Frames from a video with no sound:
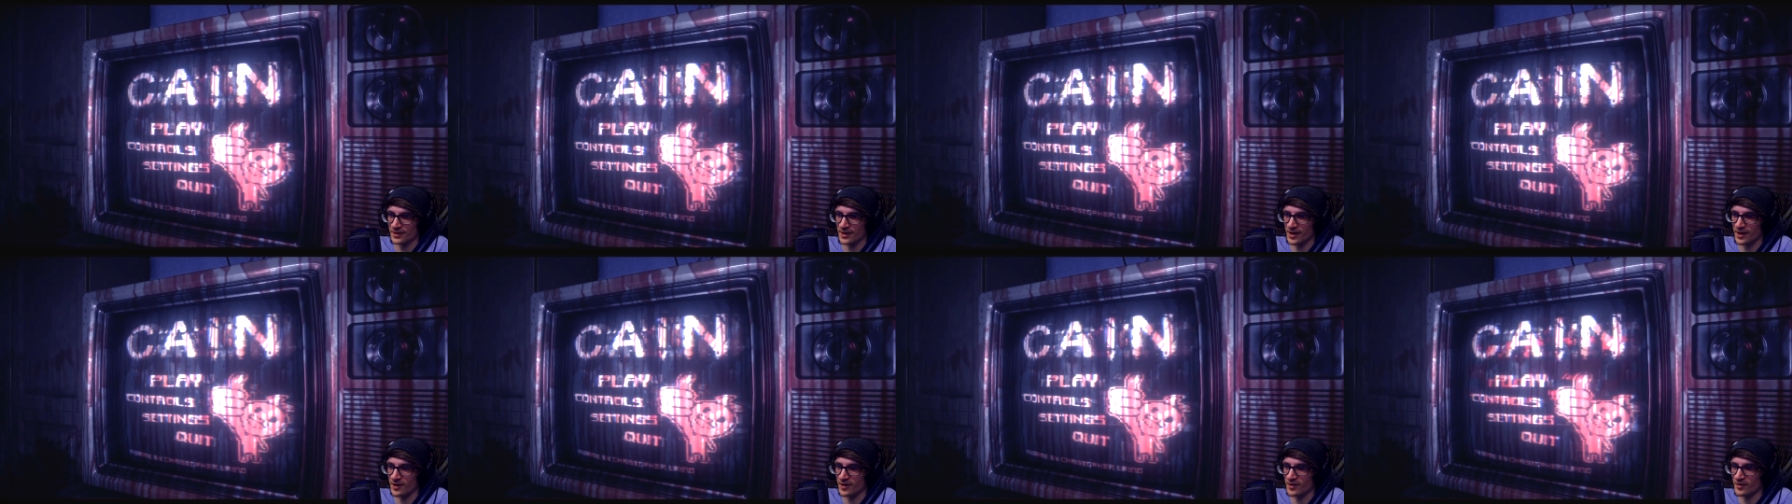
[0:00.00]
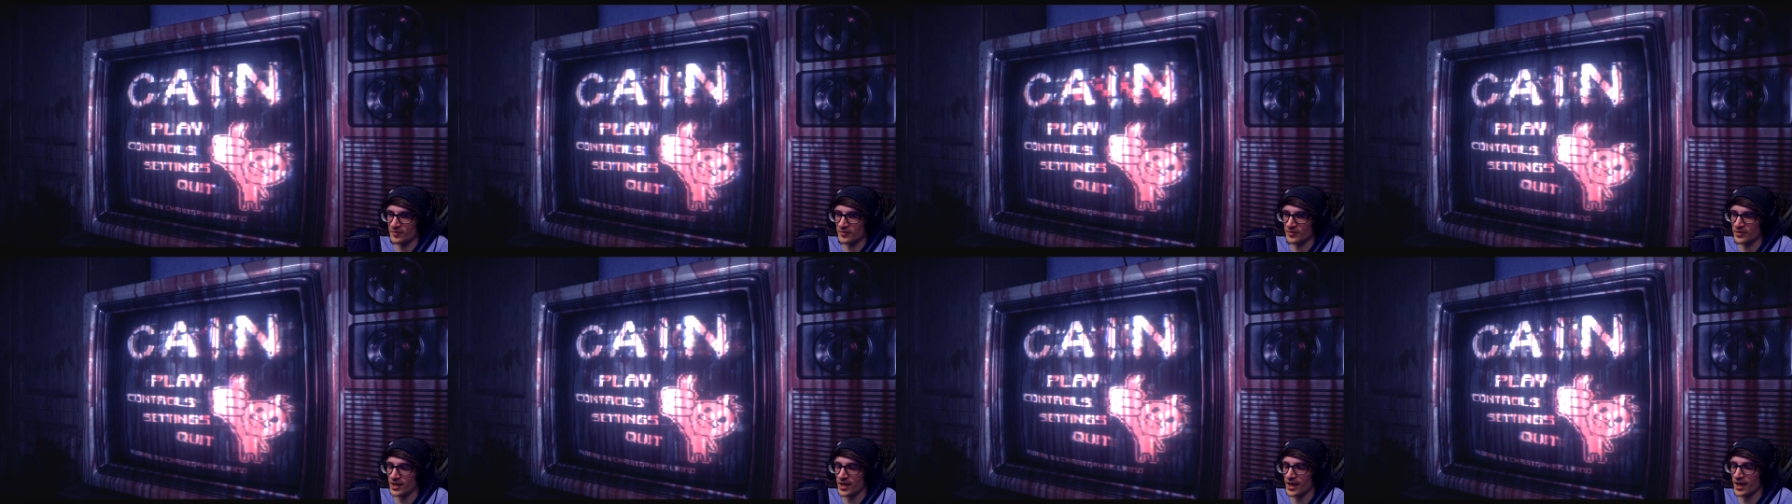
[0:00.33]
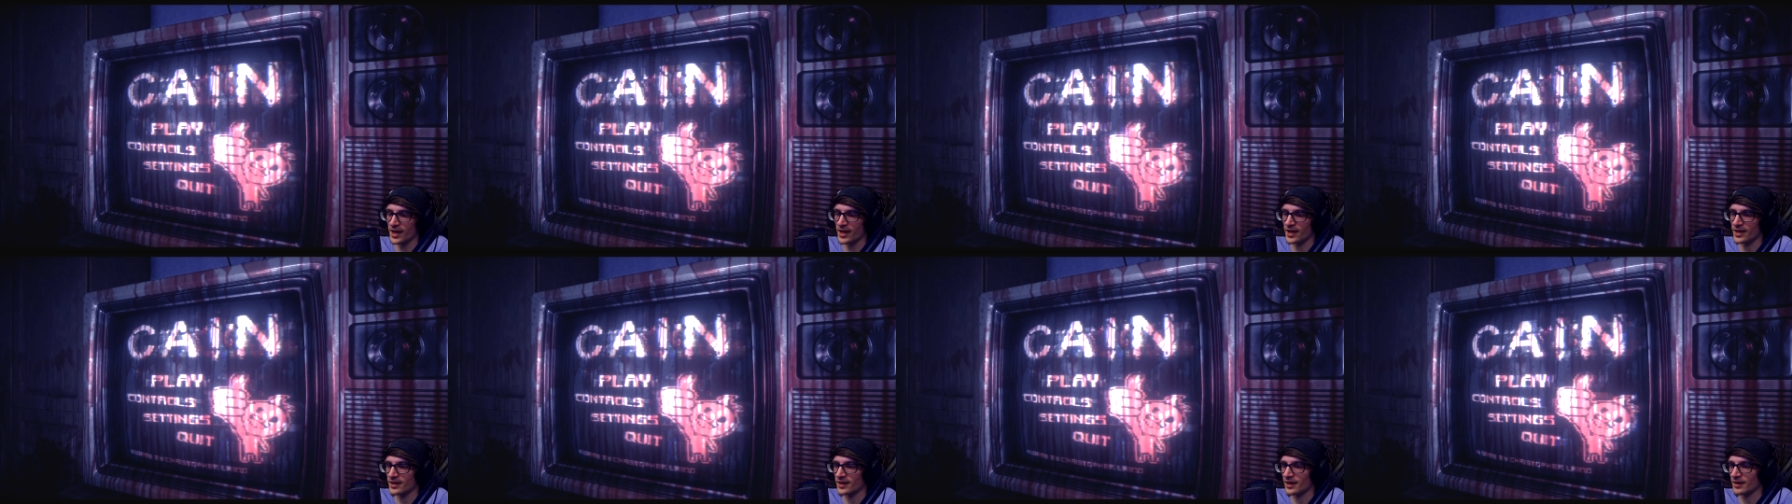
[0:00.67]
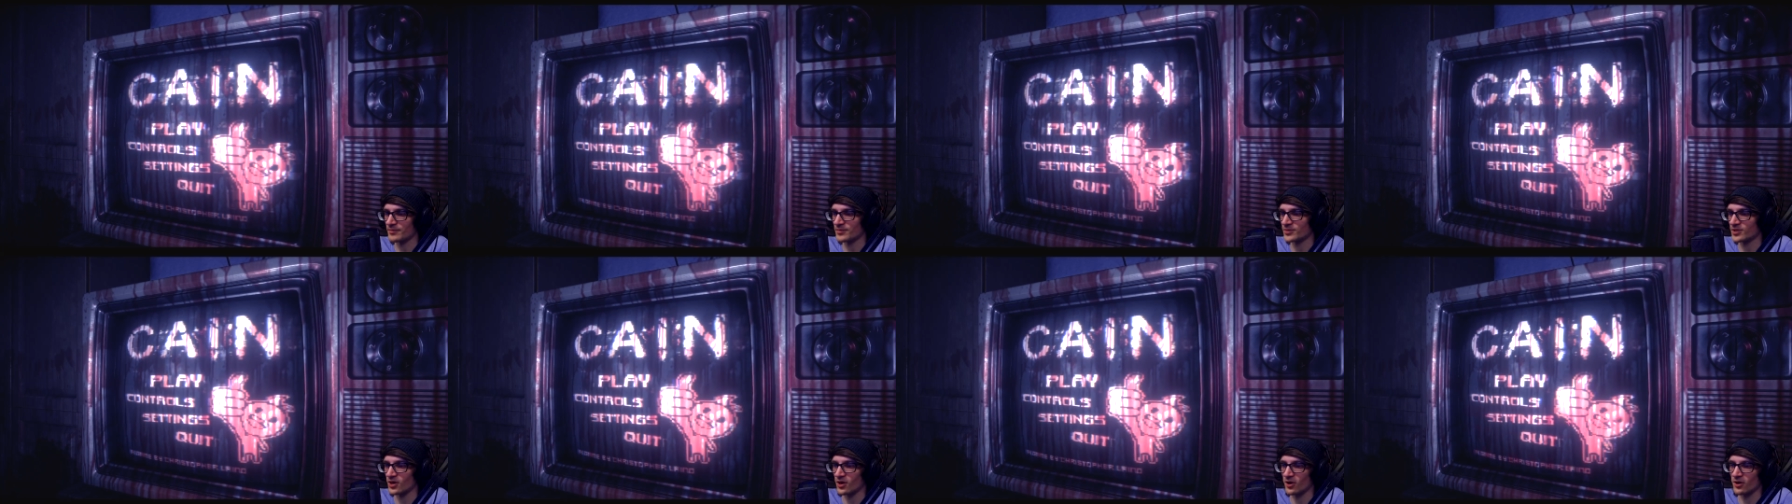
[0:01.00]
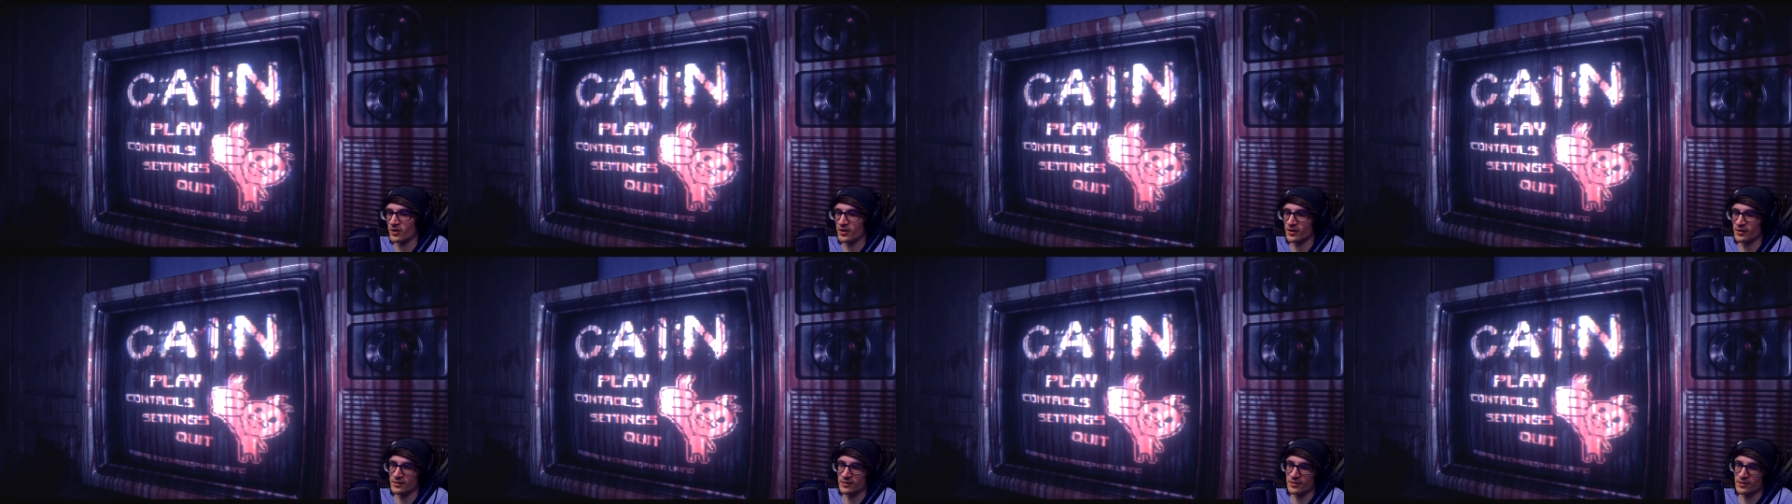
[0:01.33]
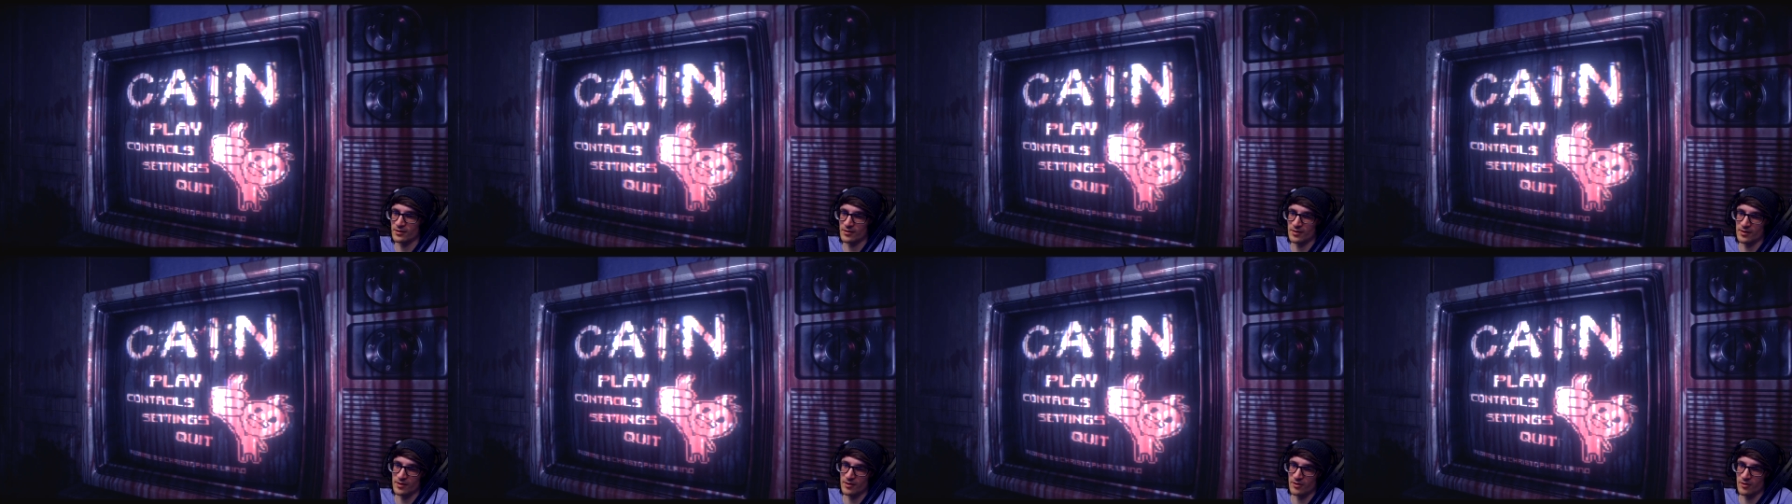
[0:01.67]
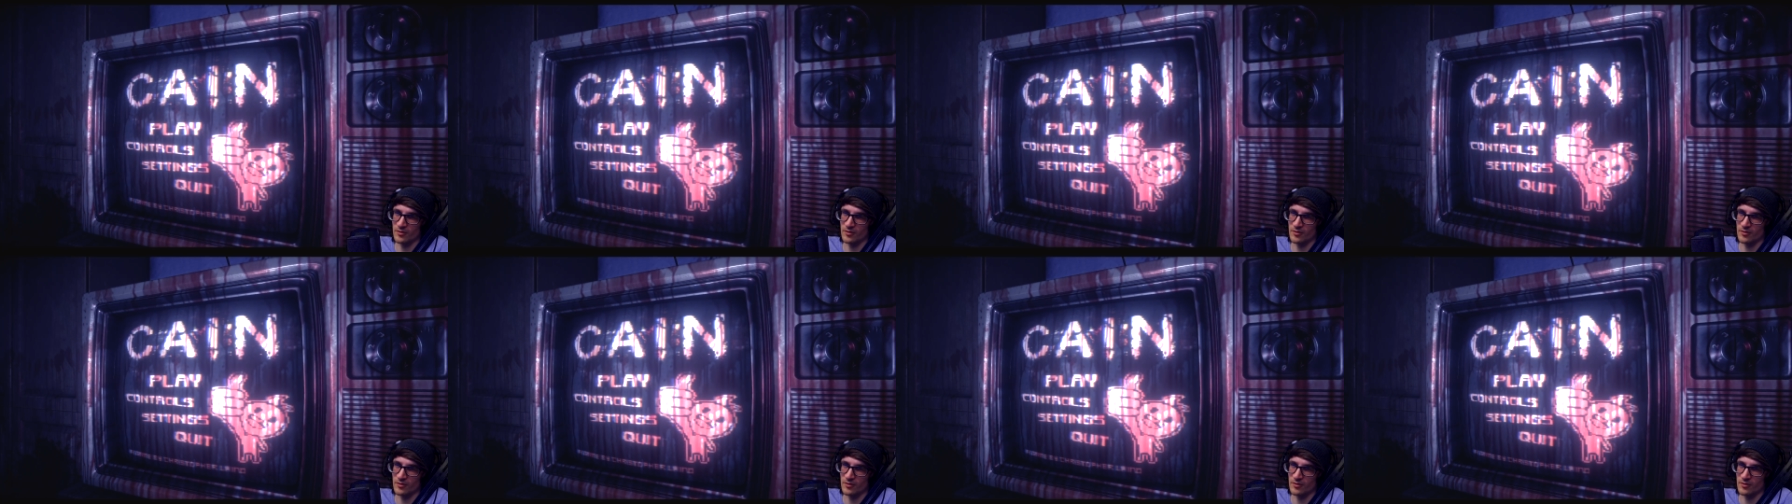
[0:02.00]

of Cain, I'm dark, uh,